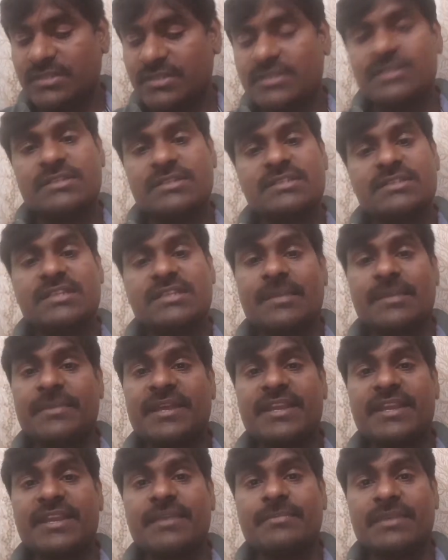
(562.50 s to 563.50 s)

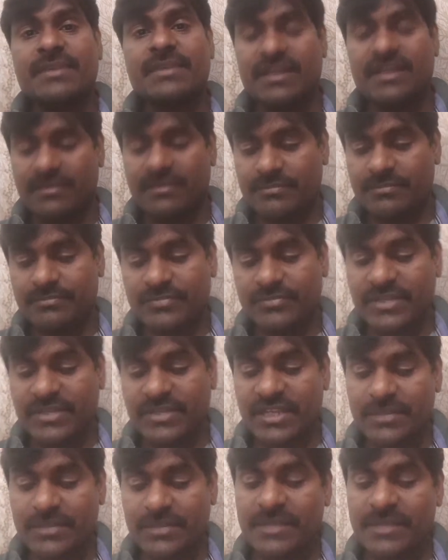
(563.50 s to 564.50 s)
samarium,
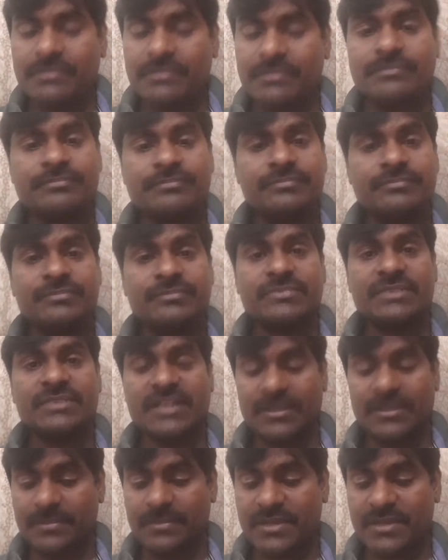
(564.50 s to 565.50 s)
erbium,
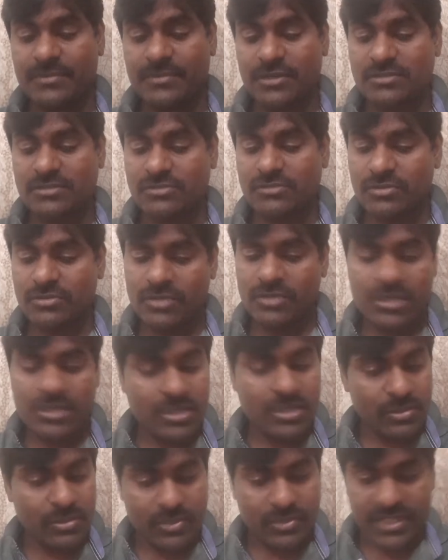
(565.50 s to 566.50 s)
terbium also
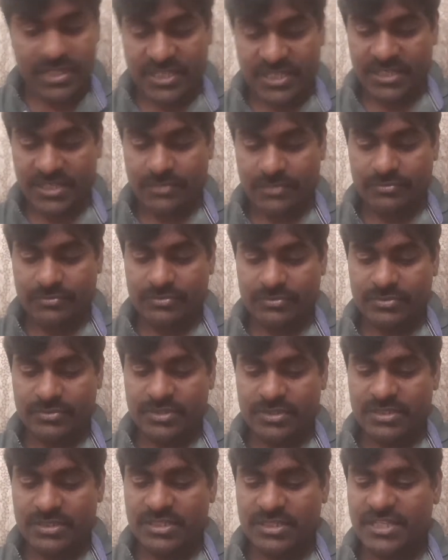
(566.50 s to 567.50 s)
we can give.
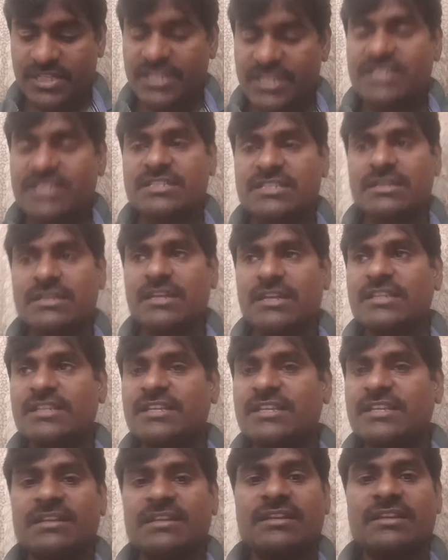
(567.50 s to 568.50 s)
Then next
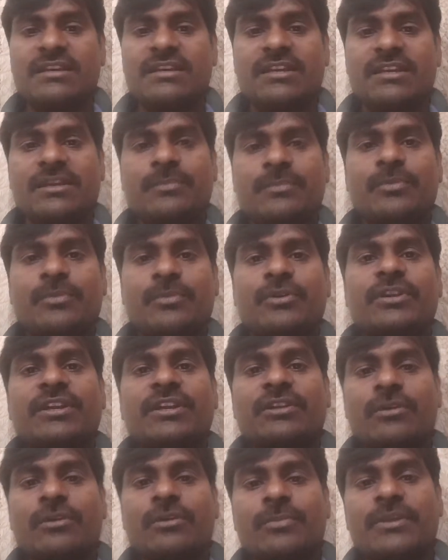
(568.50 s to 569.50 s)
another important
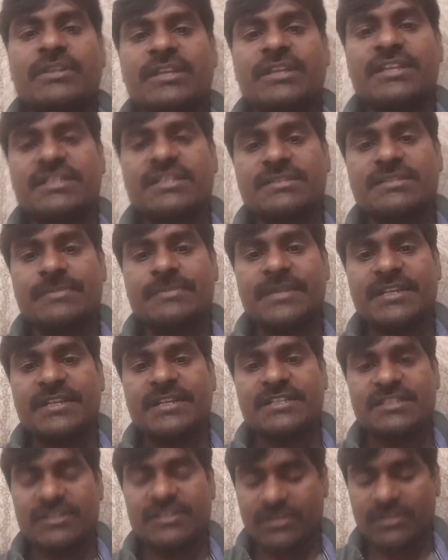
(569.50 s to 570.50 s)
topic, that is metals
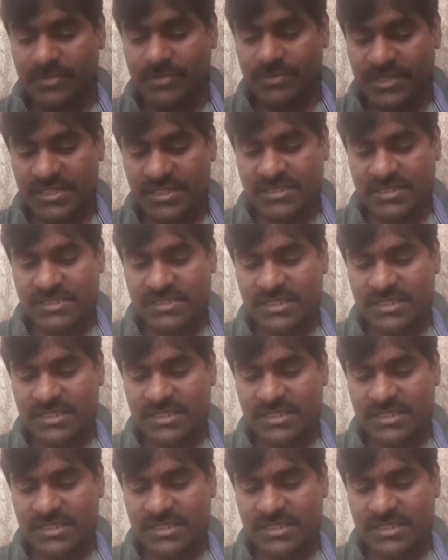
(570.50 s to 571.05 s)
and non-metals.